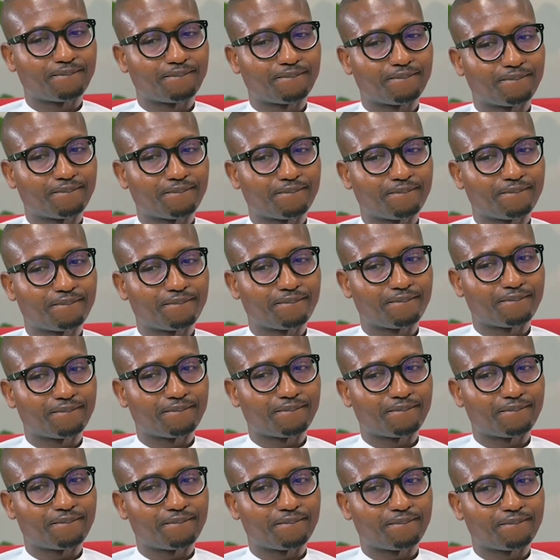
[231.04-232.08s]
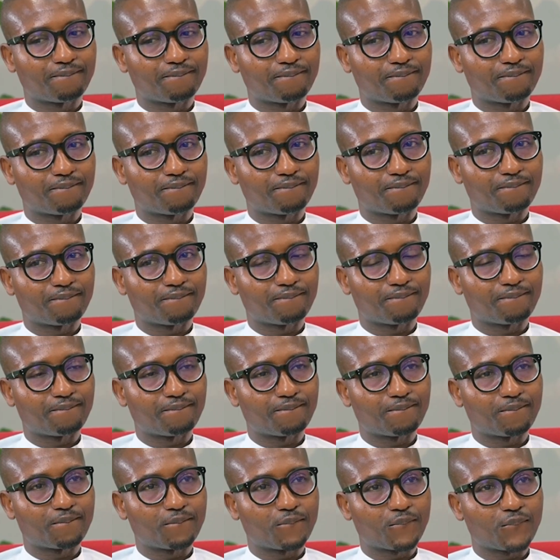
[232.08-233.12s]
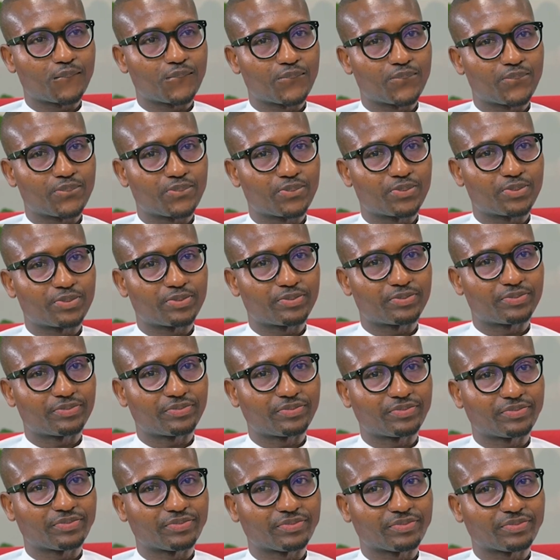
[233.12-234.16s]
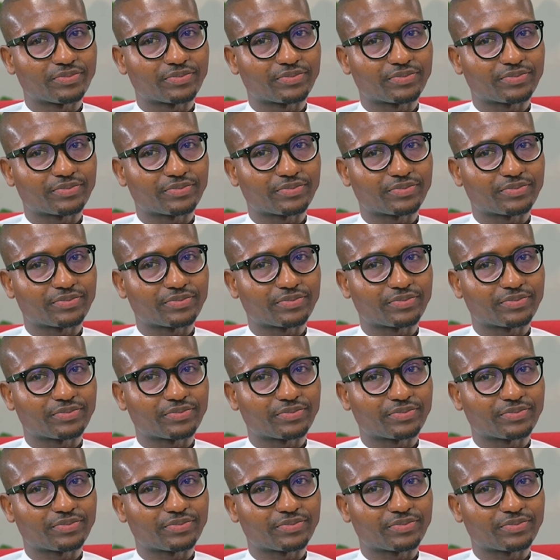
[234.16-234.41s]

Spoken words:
The person shown says nothing.